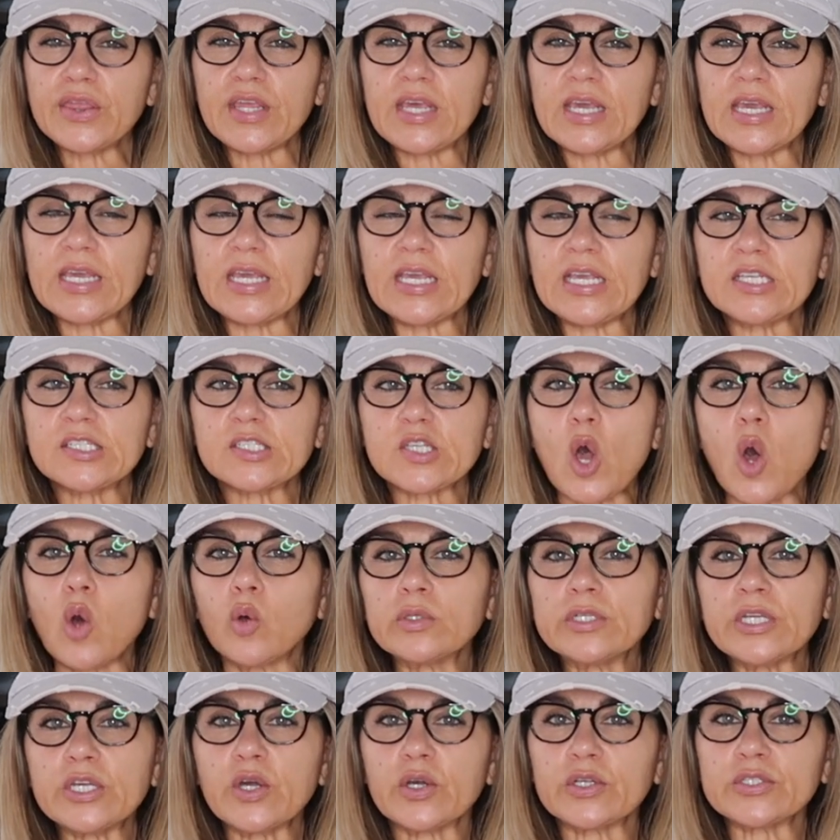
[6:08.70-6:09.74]
thing is
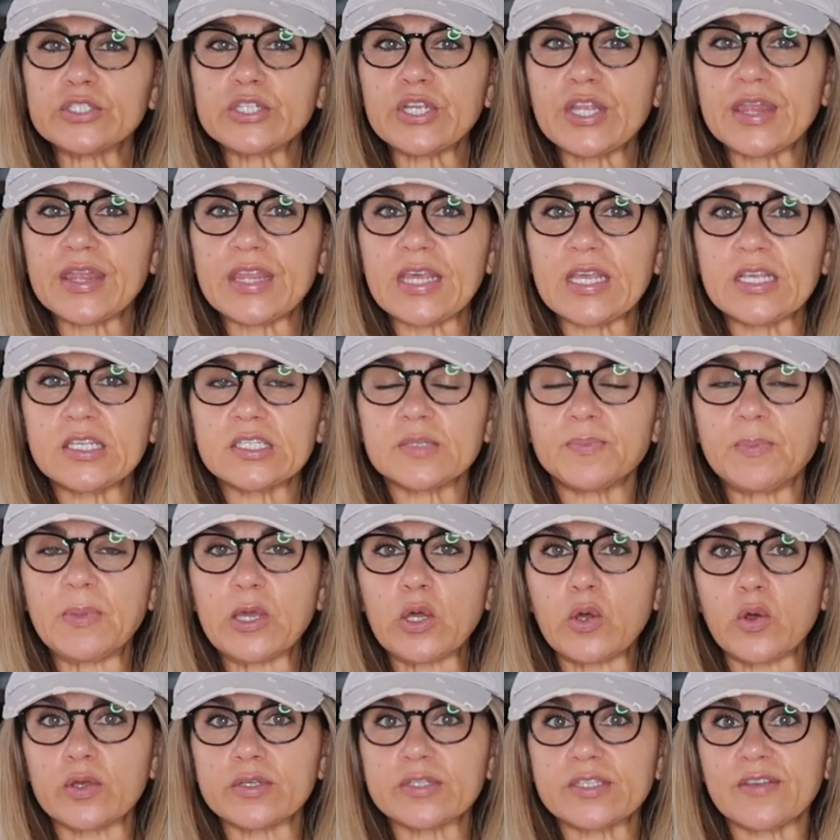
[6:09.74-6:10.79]
holding on to things
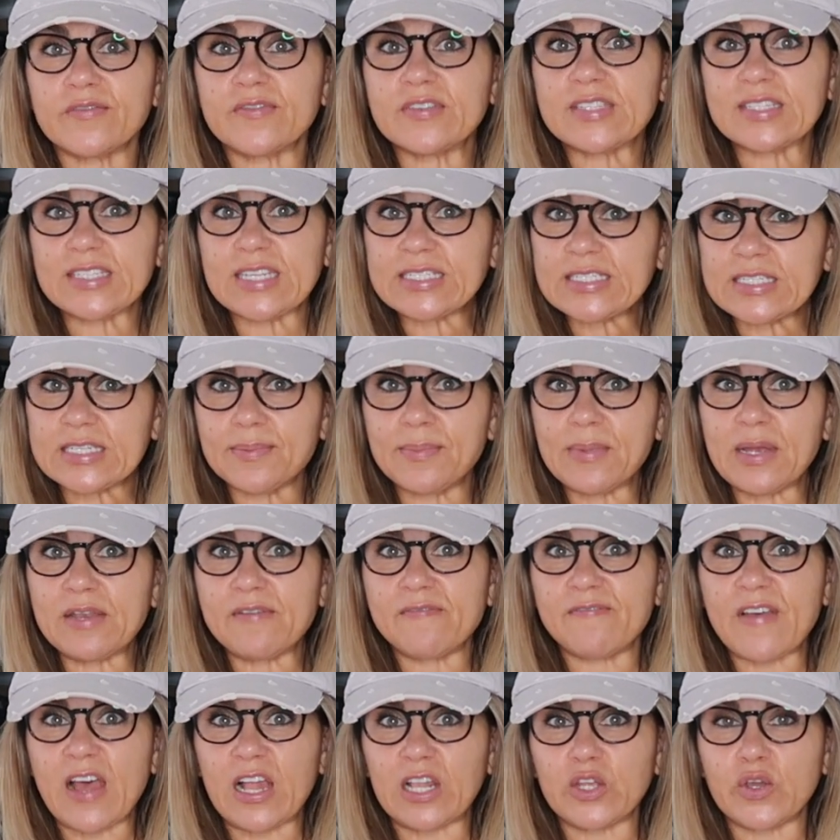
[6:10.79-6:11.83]
because of
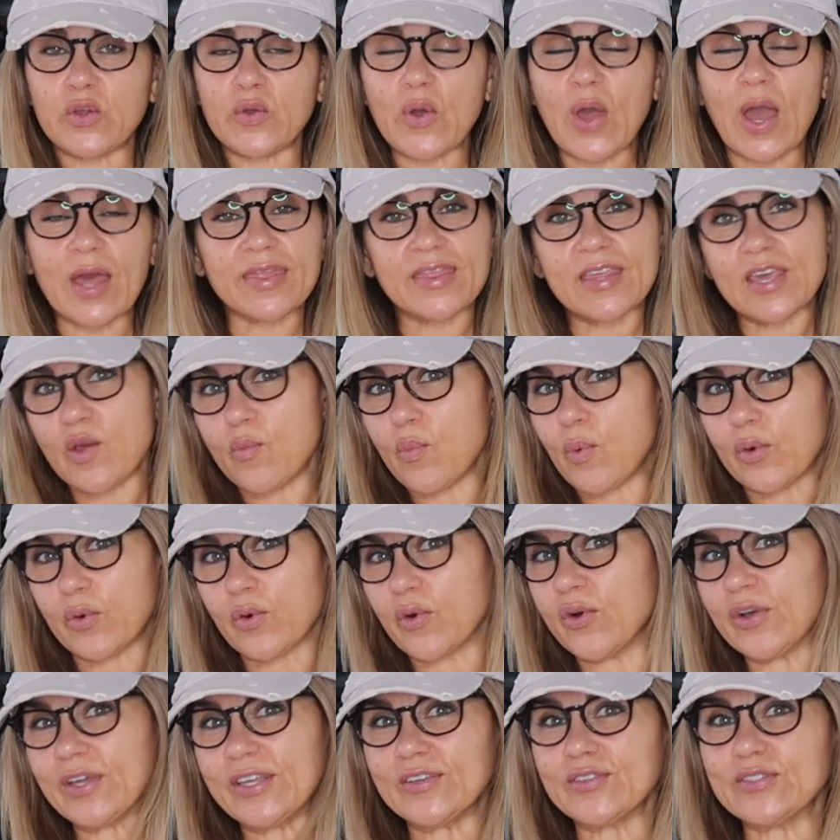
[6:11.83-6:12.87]
sentiment value. I think we're
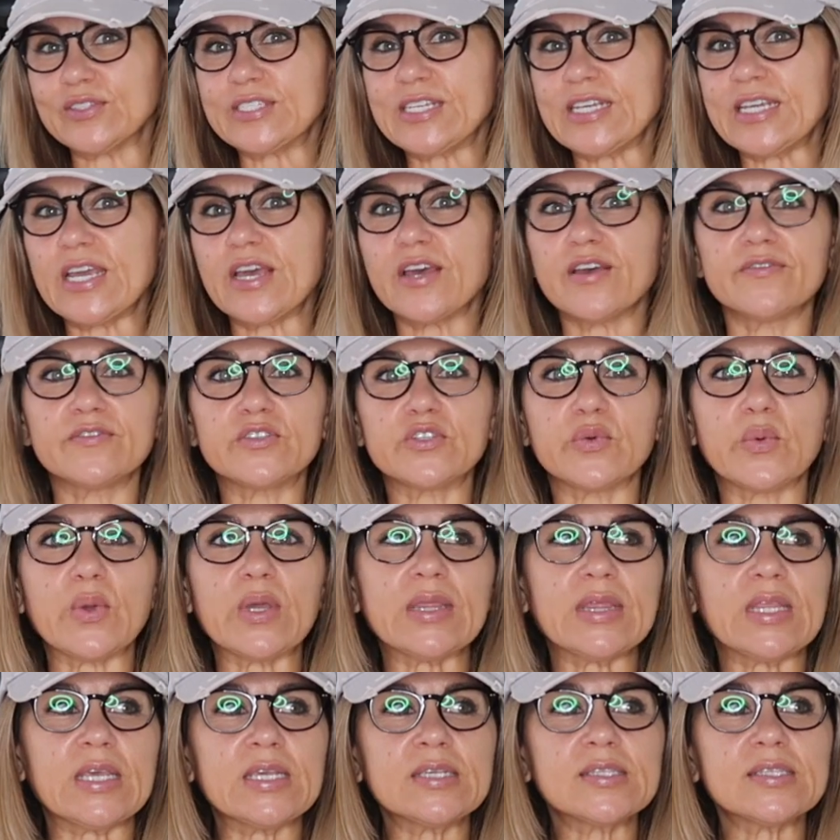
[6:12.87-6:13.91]
all guilty of
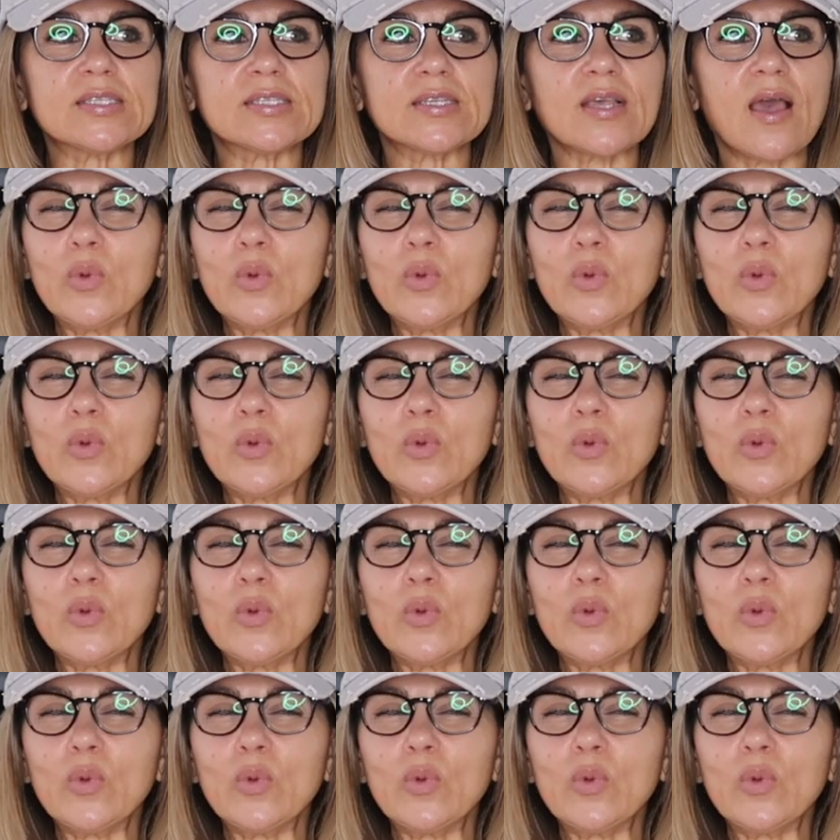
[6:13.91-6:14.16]
doing this.